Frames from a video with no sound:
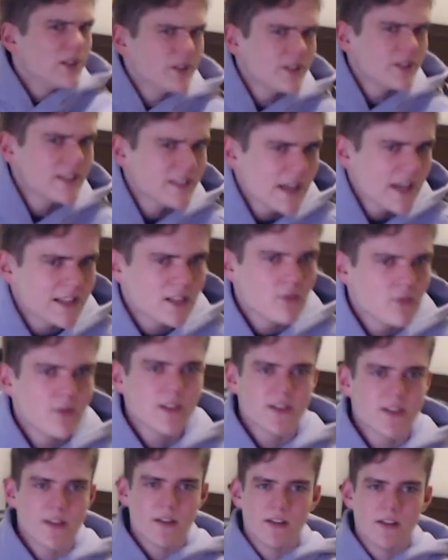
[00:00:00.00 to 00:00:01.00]
the sizing was
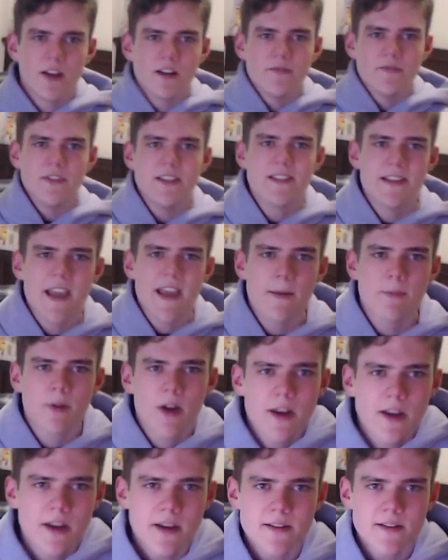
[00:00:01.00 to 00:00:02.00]
on a lot of Yeezy Gap
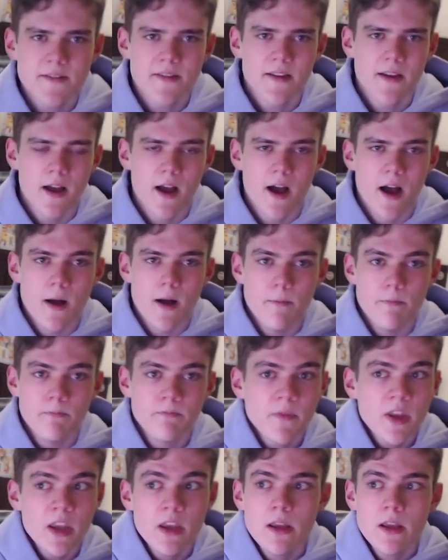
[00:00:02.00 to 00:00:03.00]
products.
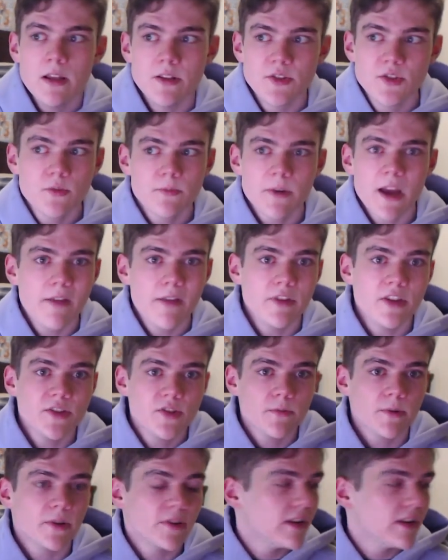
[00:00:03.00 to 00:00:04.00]
It's super heavy,
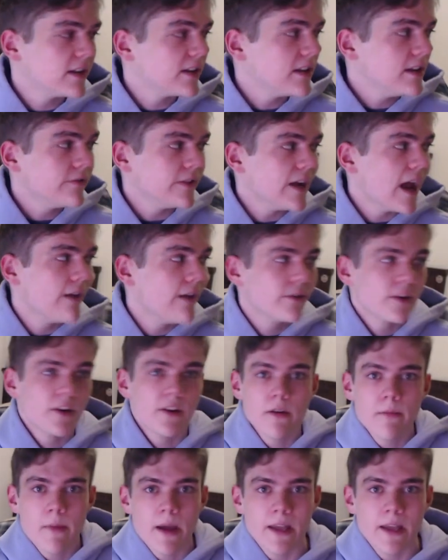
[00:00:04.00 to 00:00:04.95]
super thick, even heavier than my